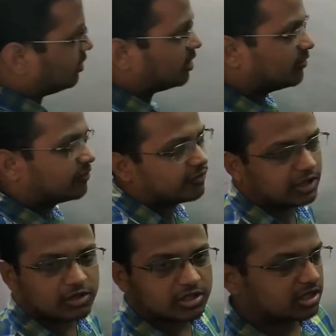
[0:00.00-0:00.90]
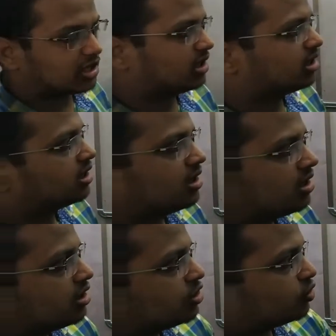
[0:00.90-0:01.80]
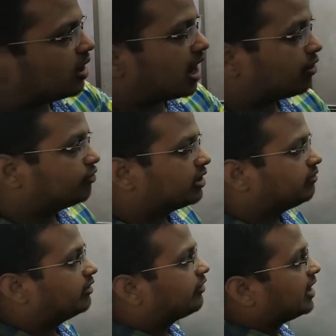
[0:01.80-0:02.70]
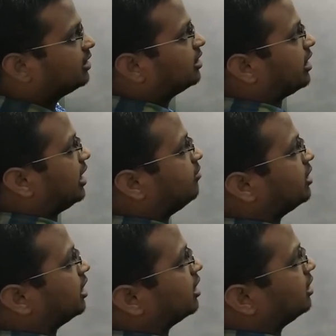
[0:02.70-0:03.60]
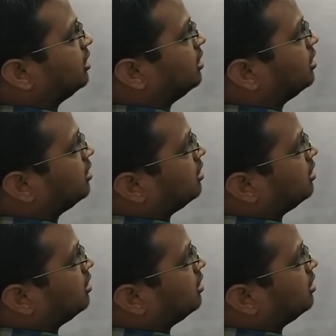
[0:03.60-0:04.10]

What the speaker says: drift velocity. So how will we find the time taken?